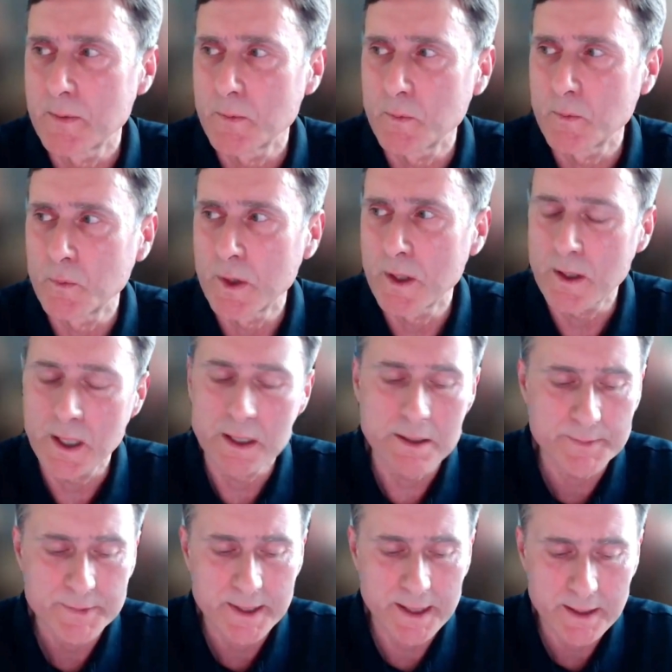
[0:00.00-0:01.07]
we're not
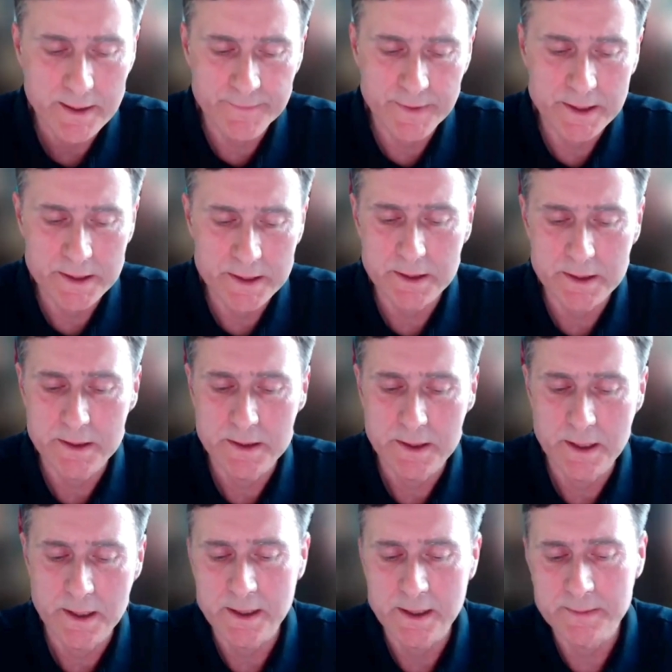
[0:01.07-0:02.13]
100% convinced.
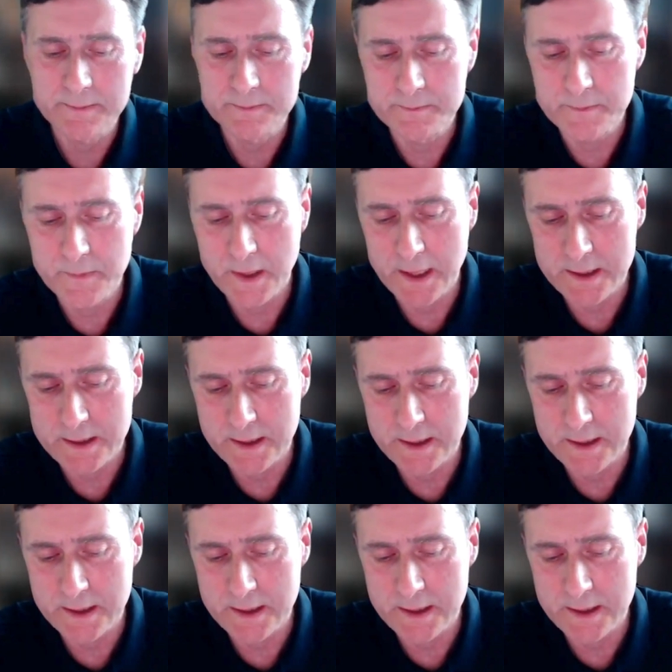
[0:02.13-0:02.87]
And